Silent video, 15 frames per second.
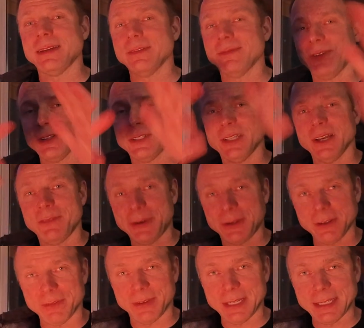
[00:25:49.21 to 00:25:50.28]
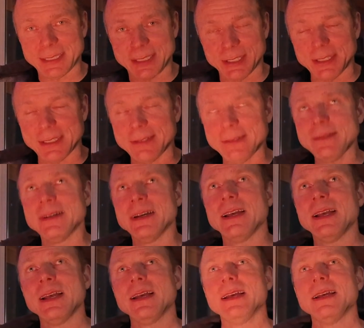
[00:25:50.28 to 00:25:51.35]
philosophical advice to you.
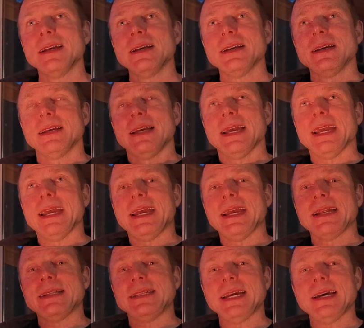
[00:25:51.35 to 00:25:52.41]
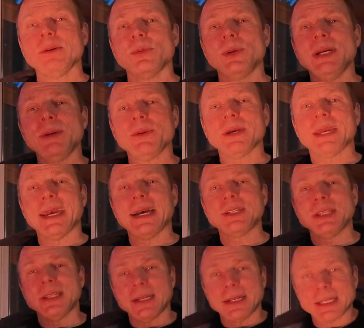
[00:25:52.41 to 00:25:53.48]
And yeah, we will
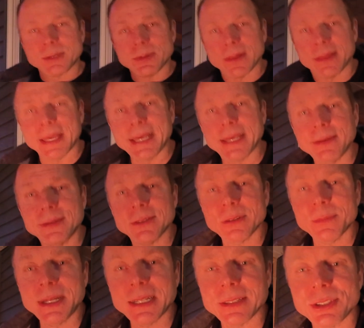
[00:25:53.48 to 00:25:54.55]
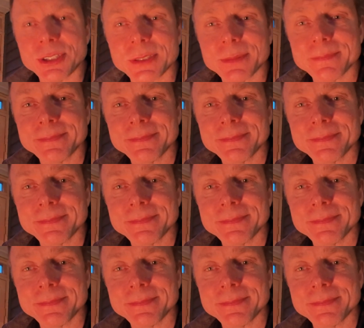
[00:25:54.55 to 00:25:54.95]
catch you in the next one. Thank you so much.